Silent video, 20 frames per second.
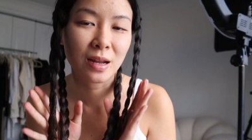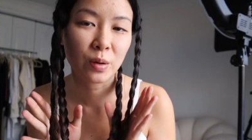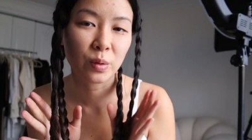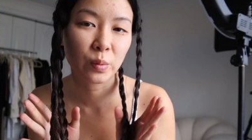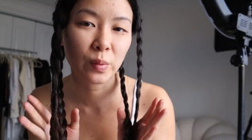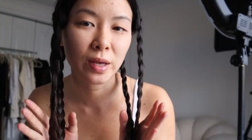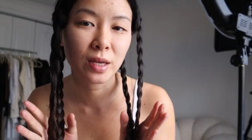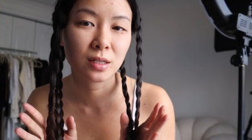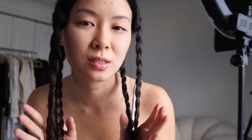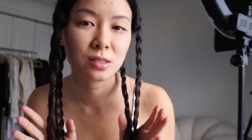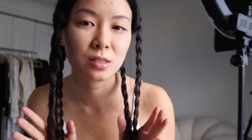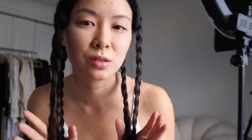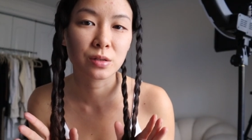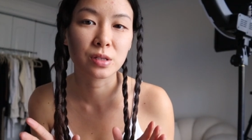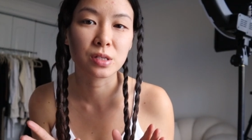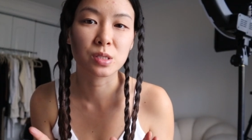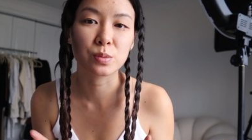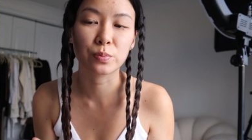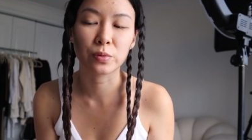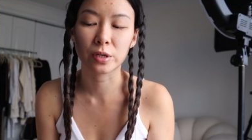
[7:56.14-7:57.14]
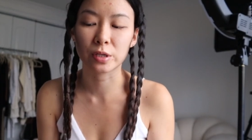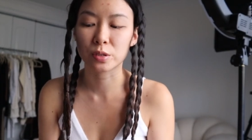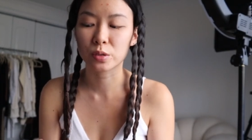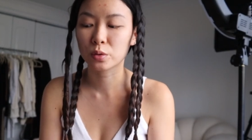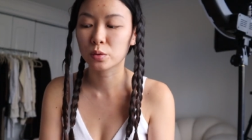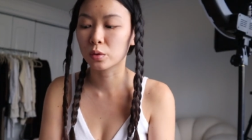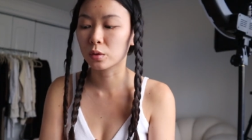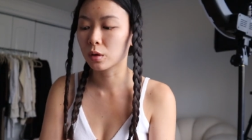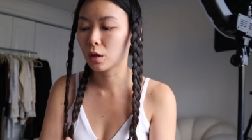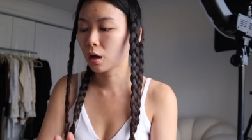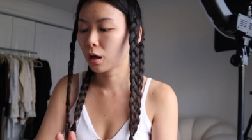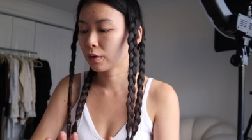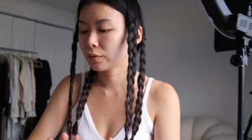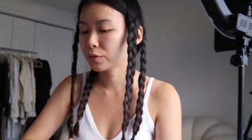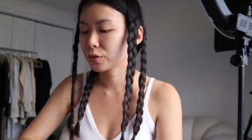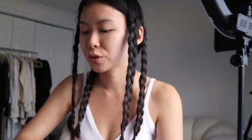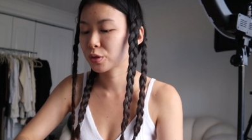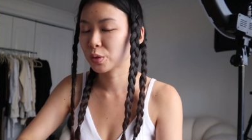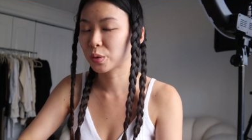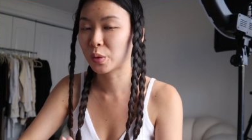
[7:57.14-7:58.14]
Now we wait until these braids cool off
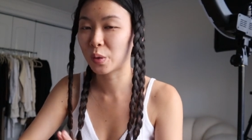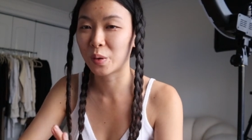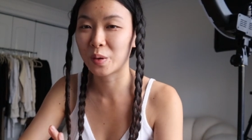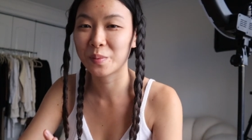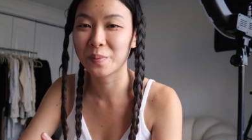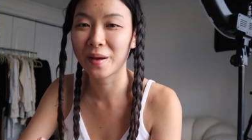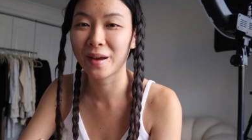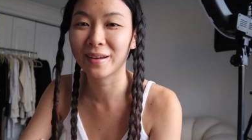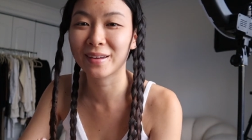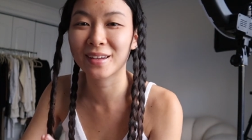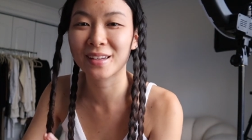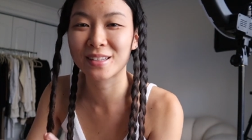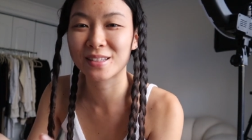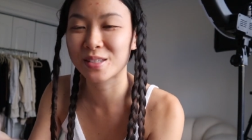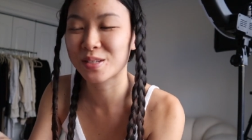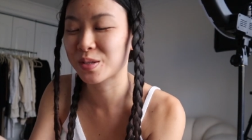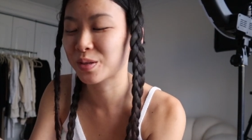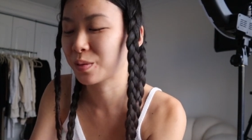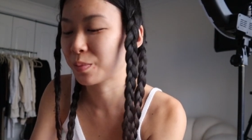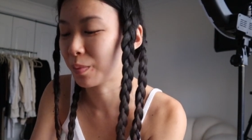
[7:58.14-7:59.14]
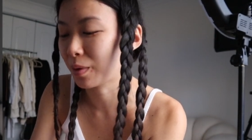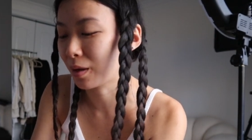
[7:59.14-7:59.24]
off. So going back into the